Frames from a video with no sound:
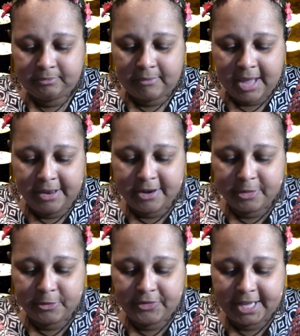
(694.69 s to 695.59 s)

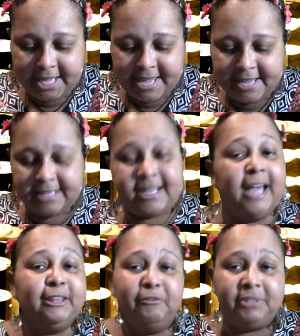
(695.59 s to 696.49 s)
Another thing is I
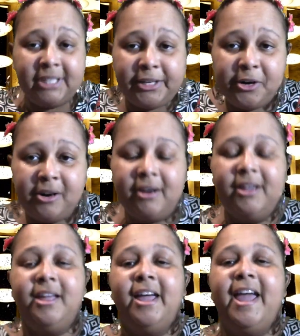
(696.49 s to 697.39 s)
love glitter,
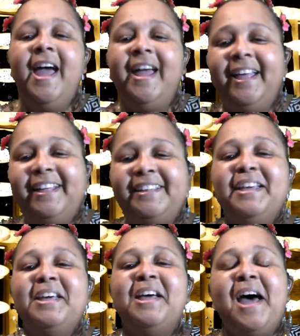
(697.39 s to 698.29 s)
and
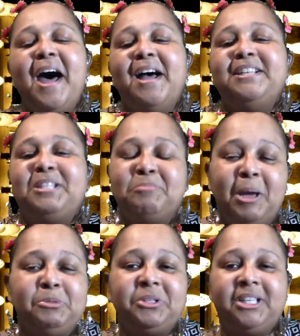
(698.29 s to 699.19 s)

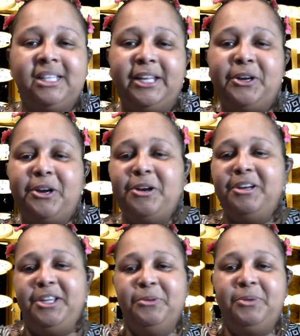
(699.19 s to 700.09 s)
sometimes with glitter
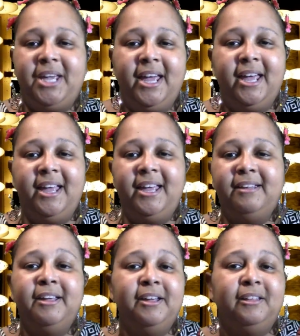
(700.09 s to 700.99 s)
you
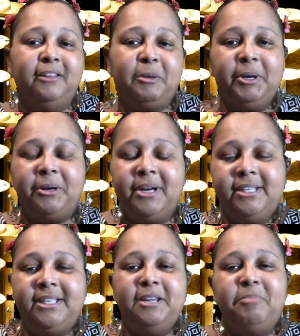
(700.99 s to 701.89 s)
can look a bit
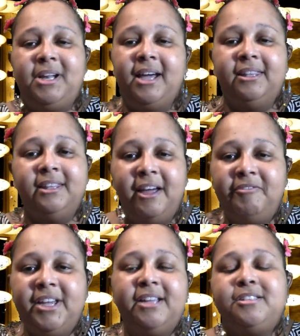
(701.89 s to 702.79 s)
crazy, but I love
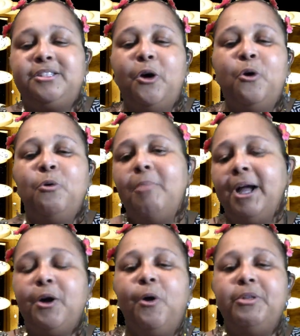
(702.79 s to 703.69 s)
it. So my
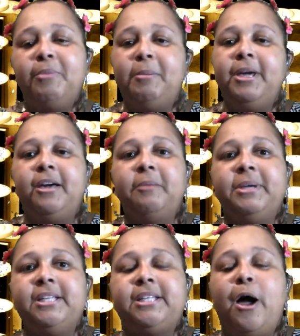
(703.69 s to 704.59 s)
goal with my makeup
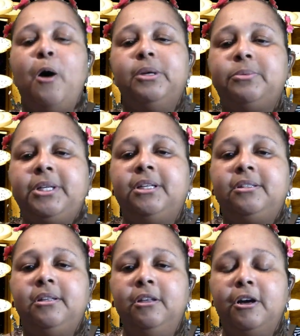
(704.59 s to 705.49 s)
is I always want to
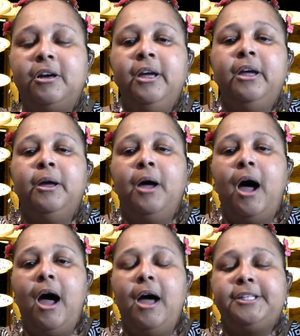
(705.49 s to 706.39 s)
look
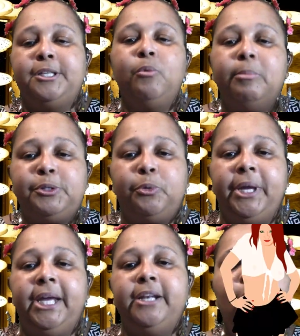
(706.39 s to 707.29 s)
somewhere between a